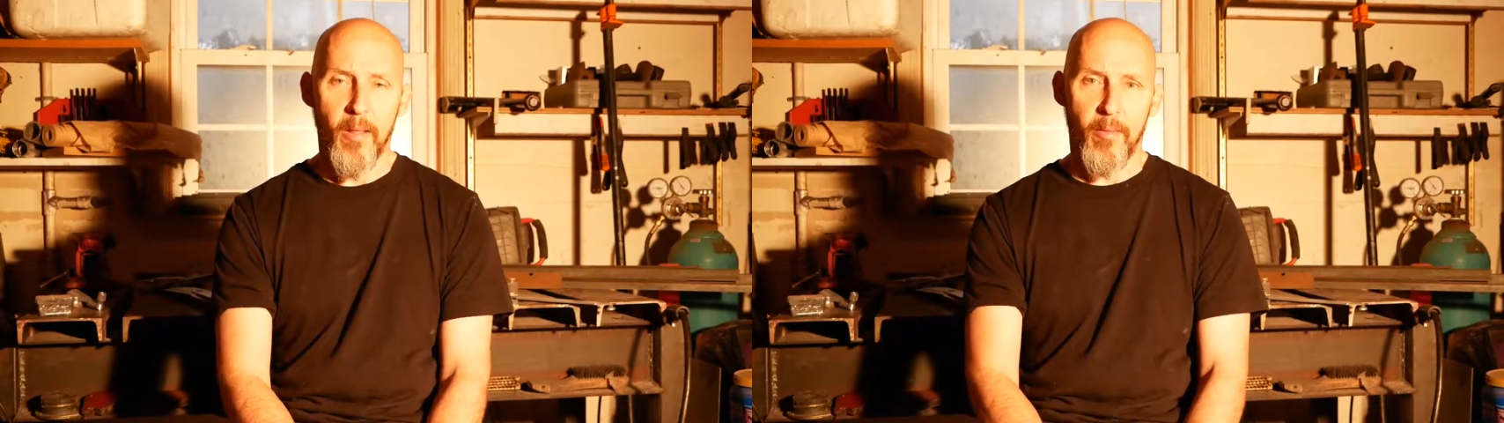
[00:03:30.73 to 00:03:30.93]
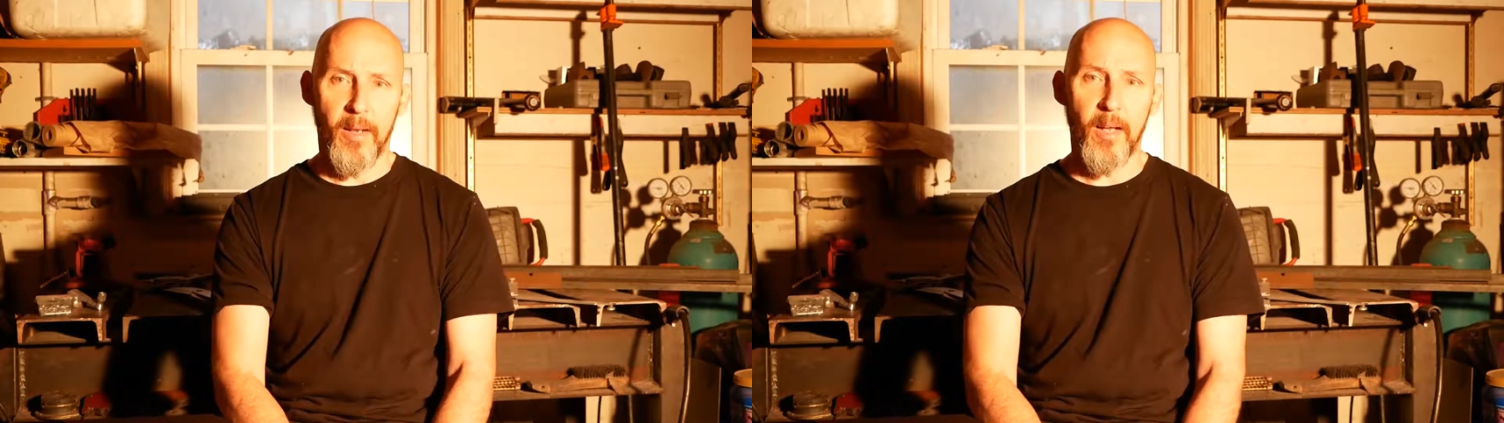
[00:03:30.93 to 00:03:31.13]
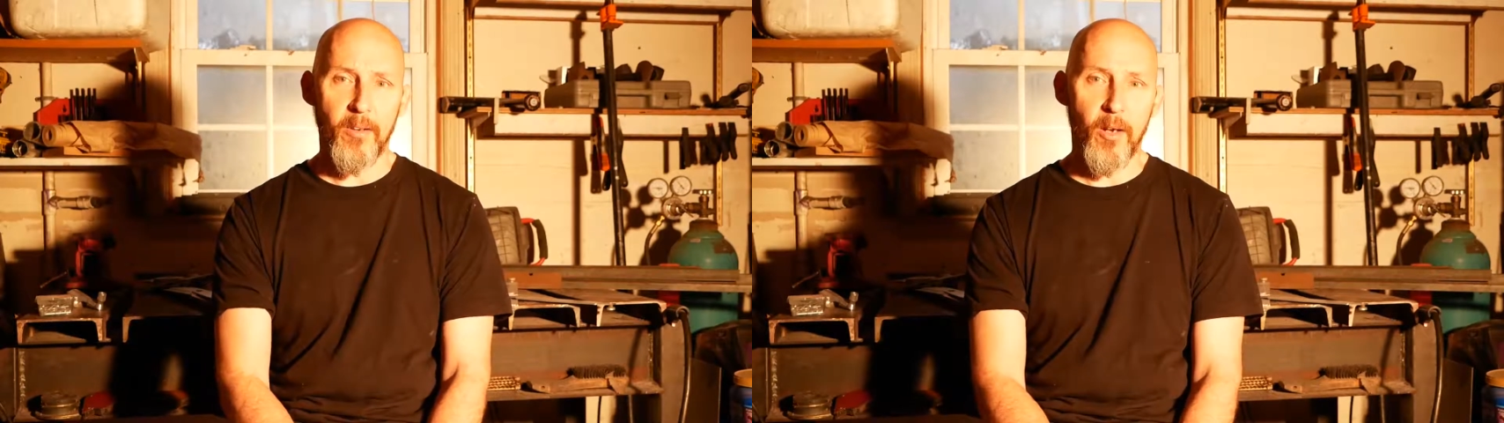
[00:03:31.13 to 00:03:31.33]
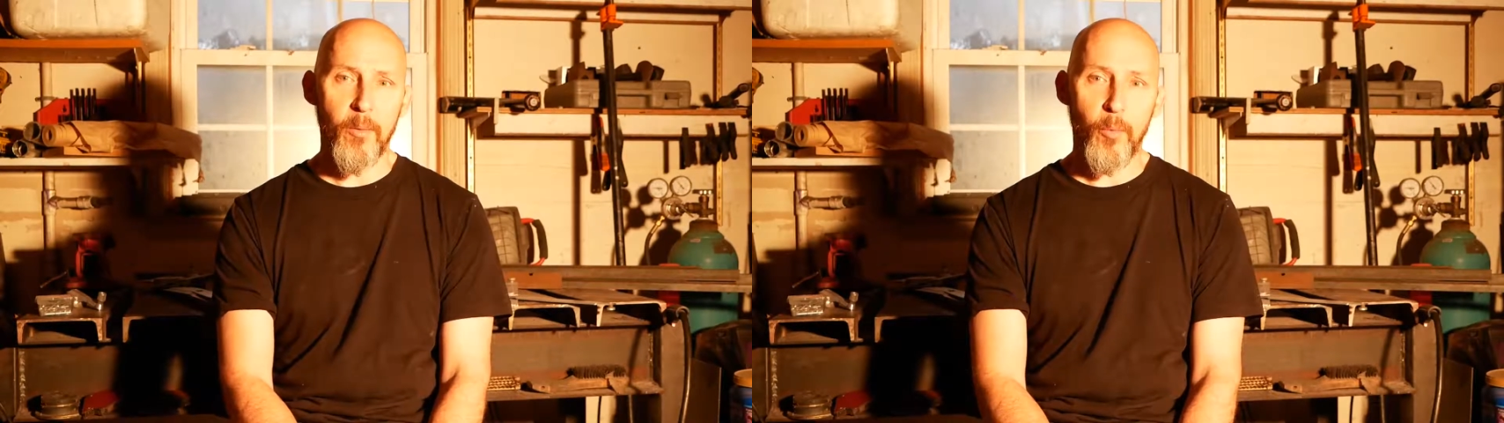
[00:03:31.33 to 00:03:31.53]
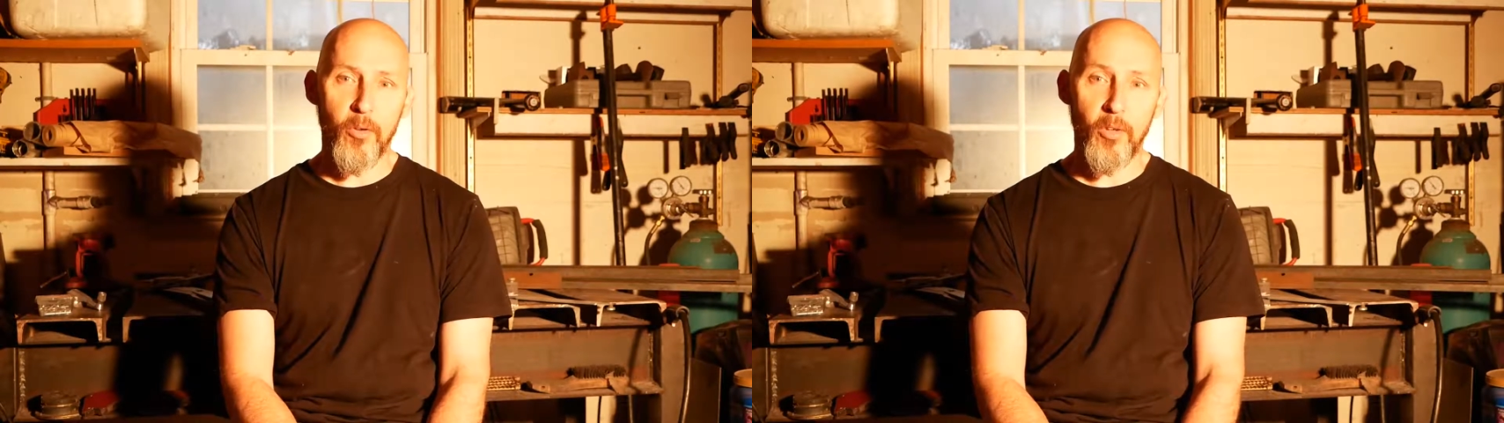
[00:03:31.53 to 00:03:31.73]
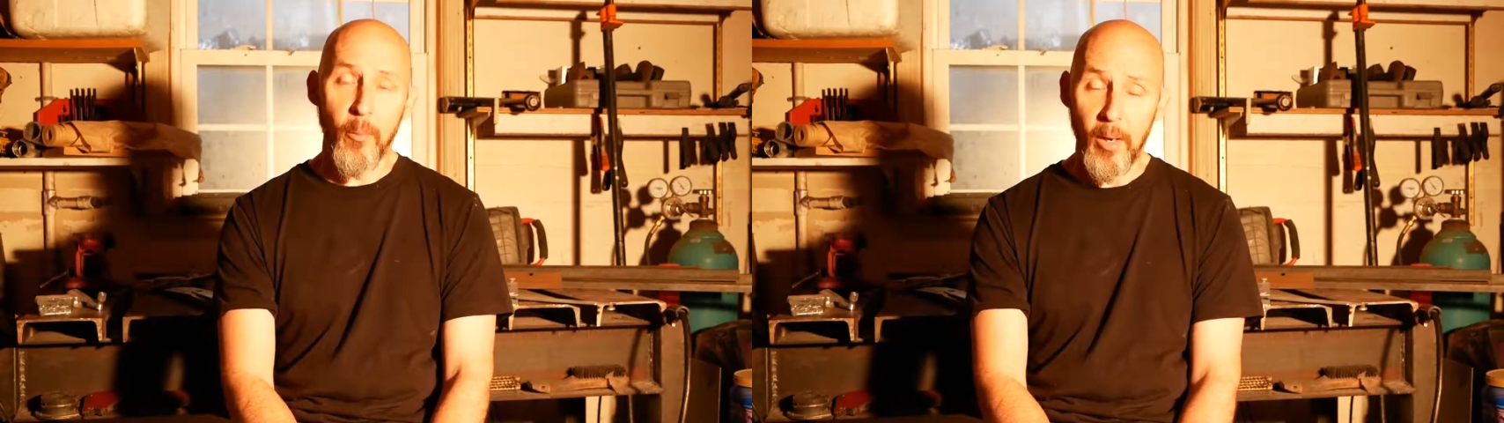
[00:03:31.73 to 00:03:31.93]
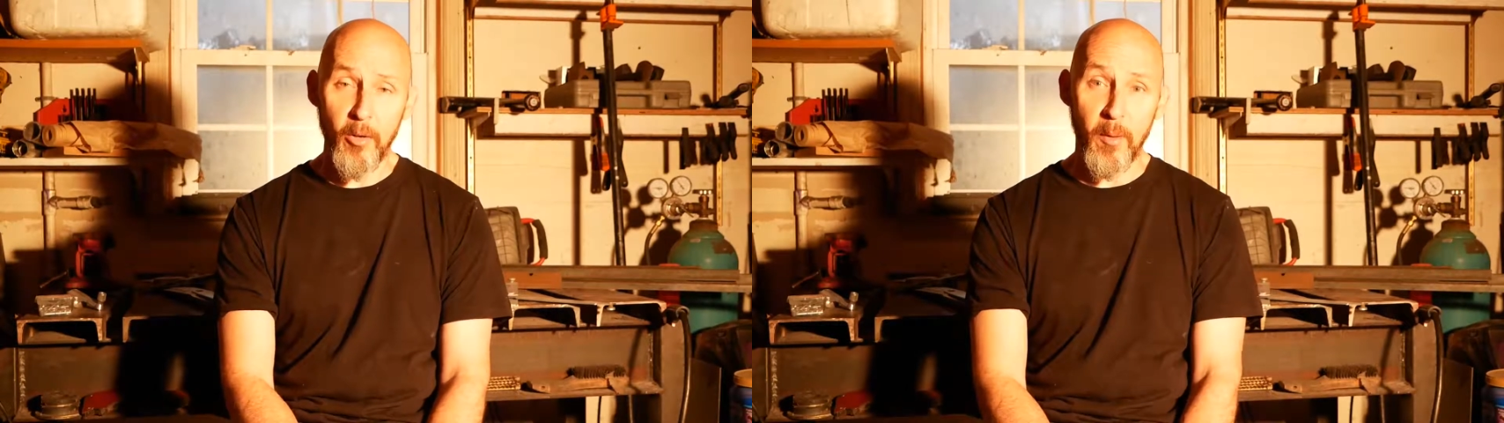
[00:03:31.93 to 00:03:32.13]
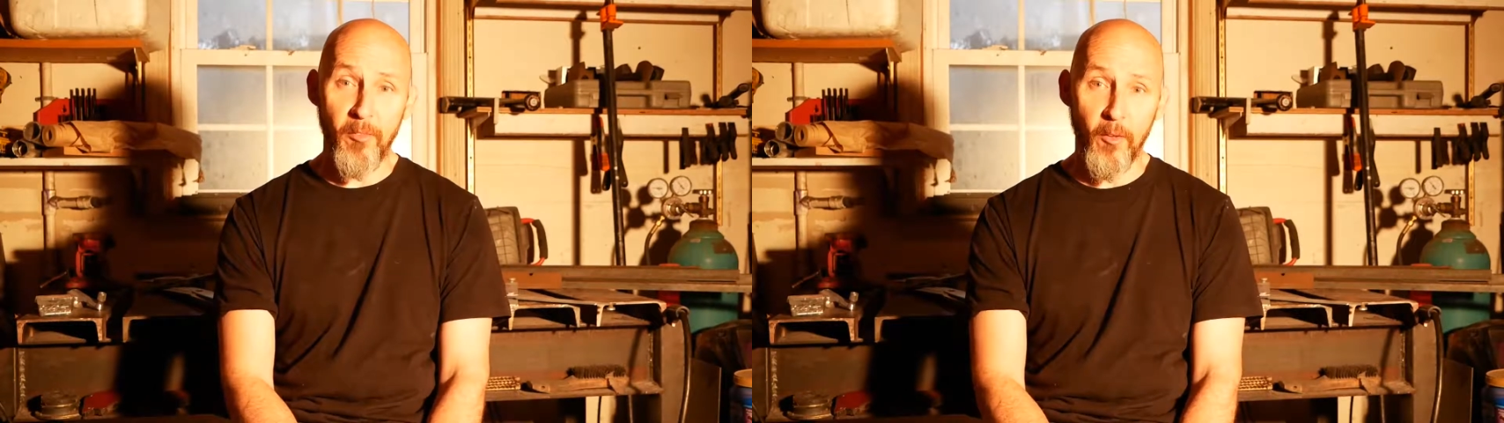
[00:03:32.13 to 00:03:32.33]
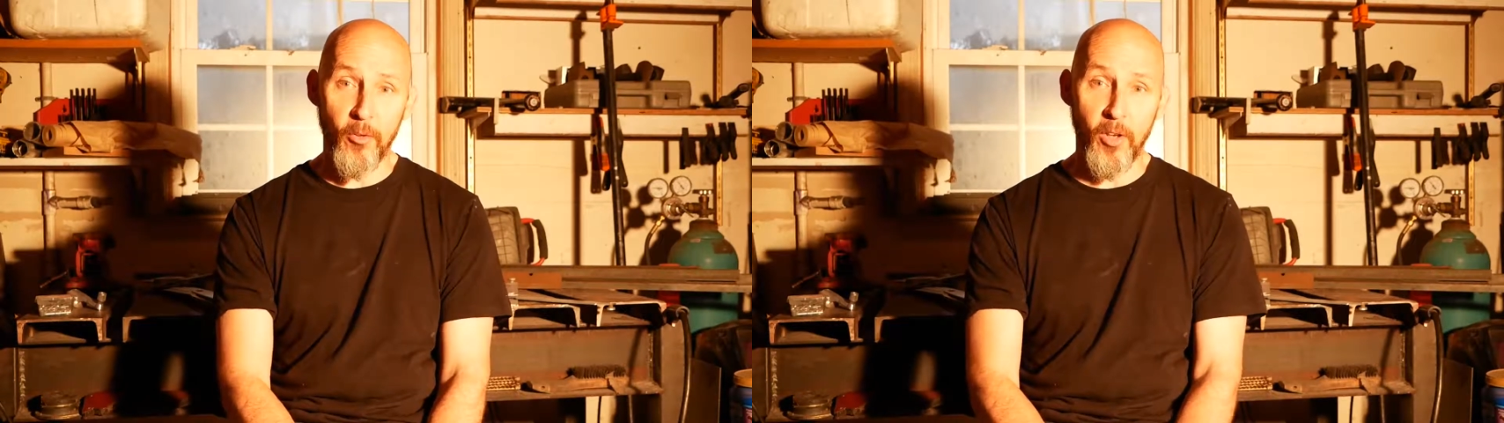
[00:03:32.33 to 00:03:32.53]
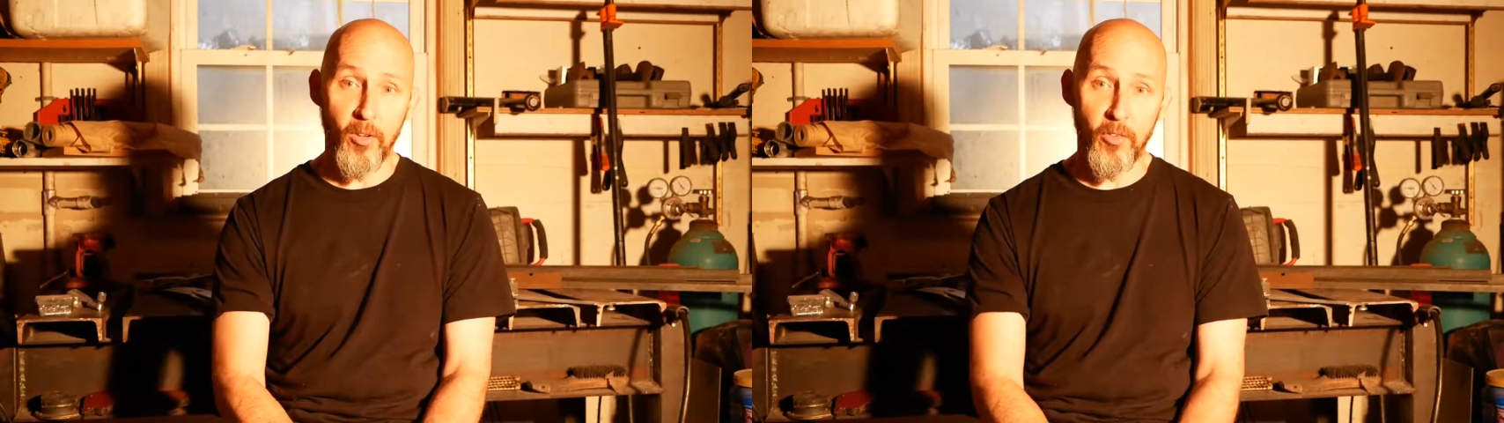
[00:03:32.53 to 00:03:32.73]
thing got done was I went out to my
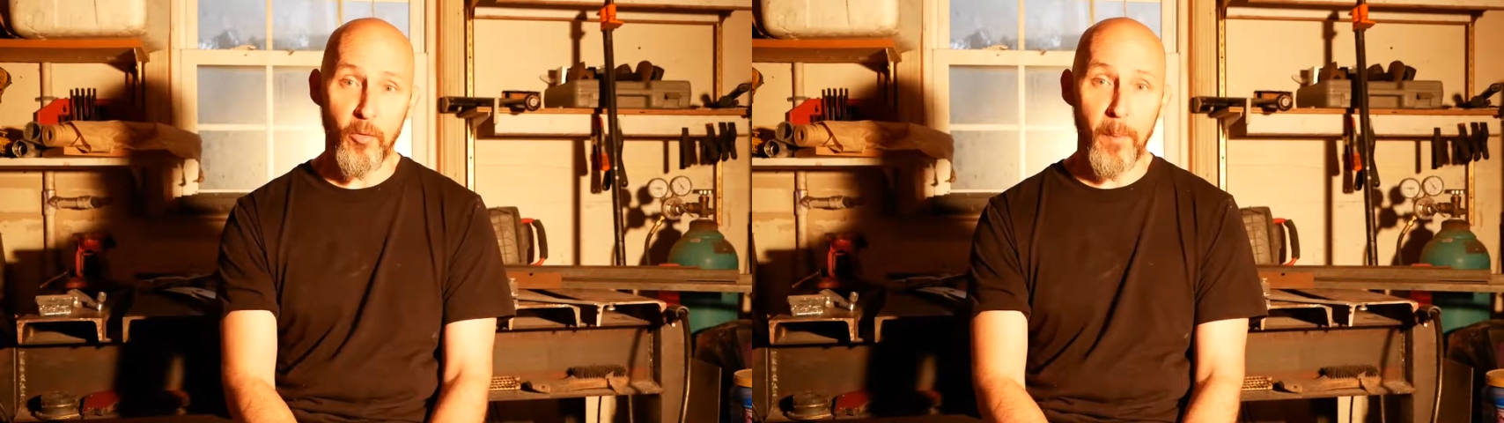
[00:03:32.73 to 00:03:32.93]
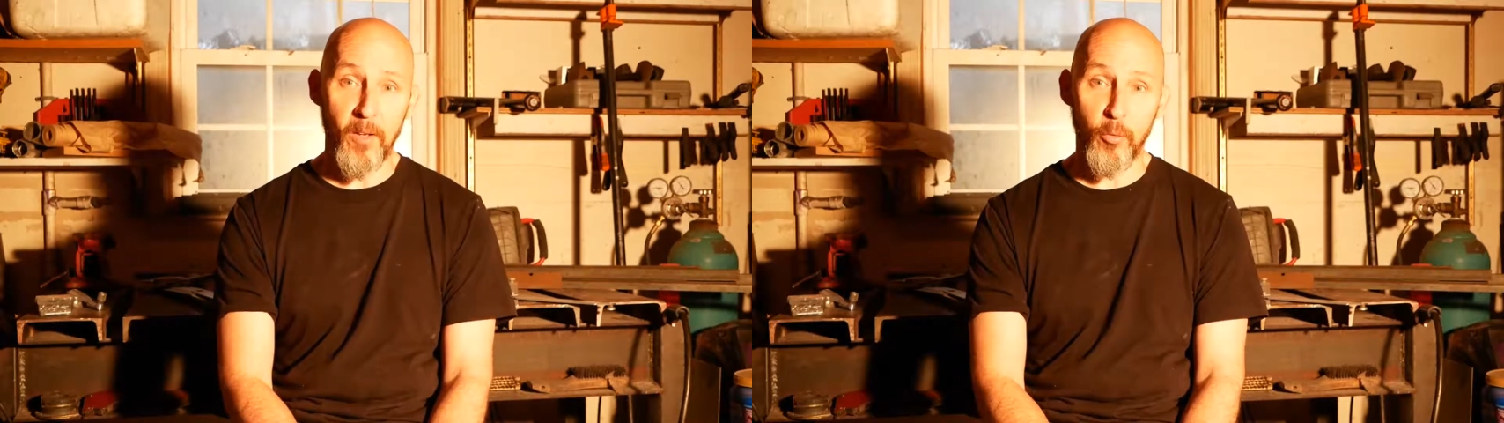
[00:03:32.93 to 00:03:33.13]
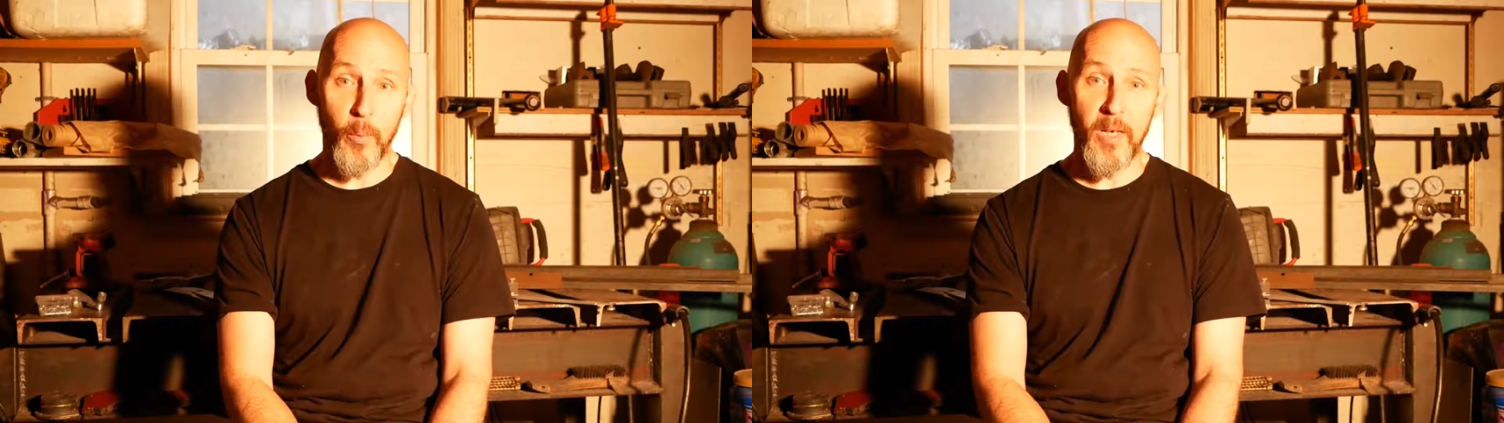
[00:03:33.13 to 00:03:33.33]
father's house this past